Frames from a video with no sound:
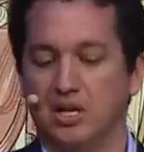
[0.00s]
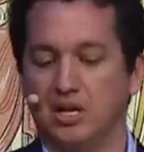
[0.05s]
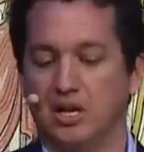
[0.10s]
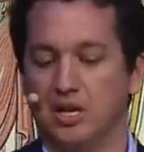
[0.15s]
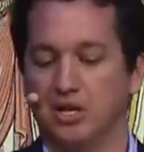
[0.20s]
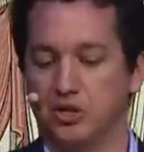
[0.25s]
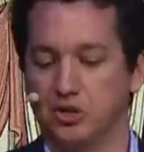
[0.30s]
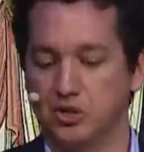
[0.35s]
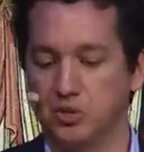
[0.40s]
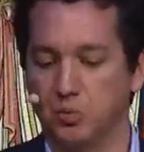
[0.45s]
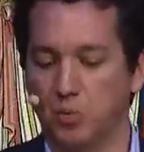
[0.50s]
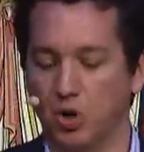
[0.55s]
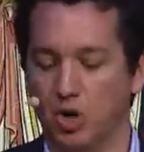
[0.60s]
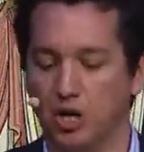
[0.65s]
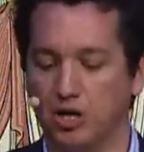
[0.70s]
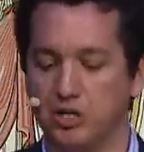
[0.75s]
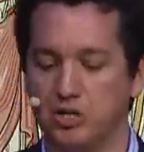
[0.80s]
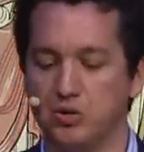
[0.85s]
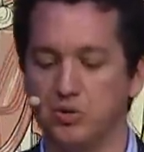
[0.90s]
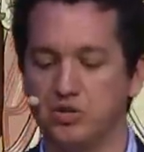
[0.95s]
uh, there's a
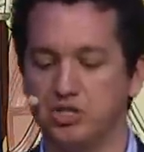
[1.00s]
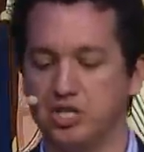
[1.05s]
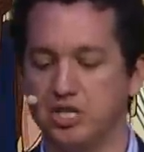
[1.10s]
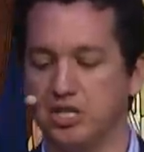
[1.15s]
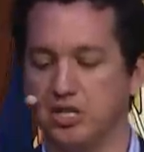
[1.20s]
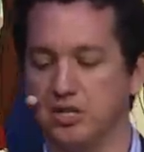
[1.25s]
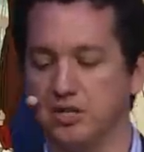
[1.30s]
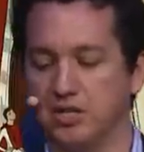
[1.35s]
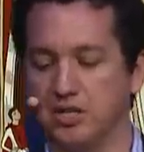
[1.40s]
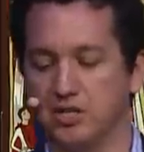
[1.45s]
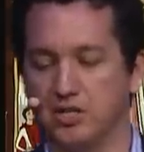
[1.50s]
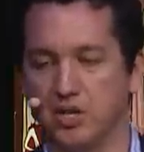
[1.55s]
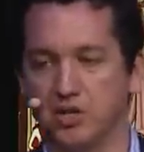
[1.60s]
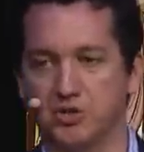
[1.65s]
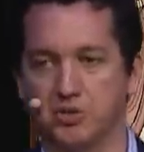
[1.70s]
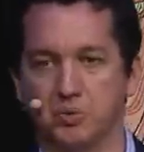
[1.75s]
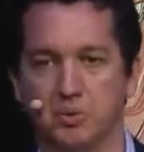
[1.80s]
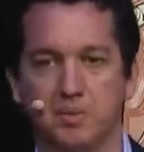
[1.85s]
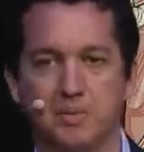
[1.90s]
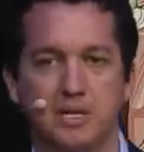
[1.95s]
word used here that is
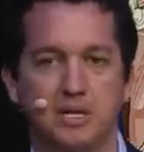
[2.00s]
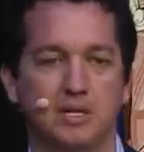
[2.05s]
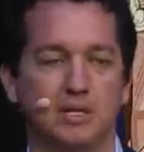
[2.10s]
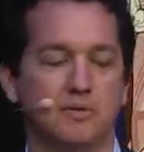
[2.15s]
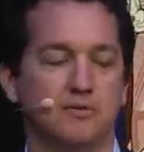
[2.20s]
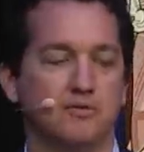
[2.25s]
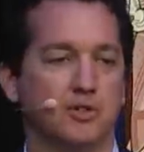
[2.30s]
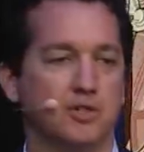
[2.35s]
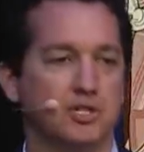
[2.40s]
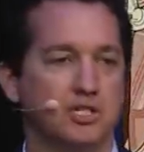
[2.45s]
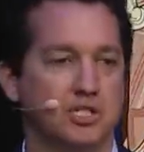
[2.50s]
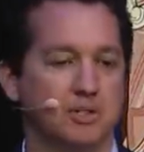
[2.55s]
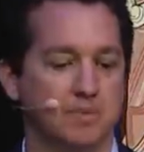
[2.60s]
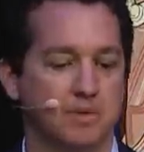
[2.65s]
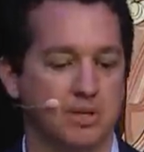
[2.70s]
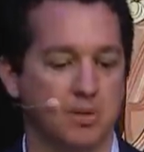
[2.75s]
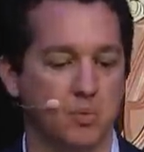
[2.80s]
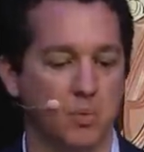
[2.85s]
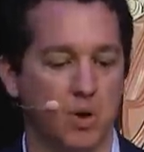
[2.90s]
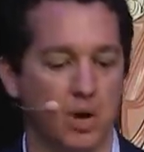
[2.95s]
also repeated in 1
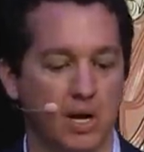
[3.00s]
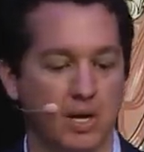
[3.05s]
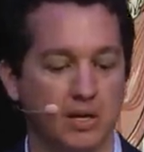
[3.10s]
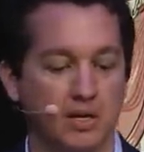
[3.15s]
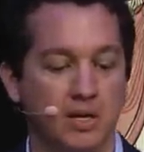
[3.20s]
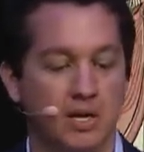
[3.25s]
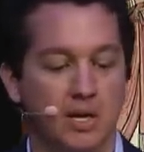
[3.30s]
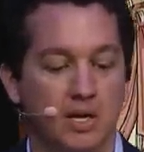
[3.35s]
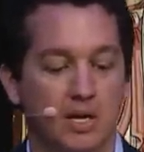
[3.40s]
Timothy 1.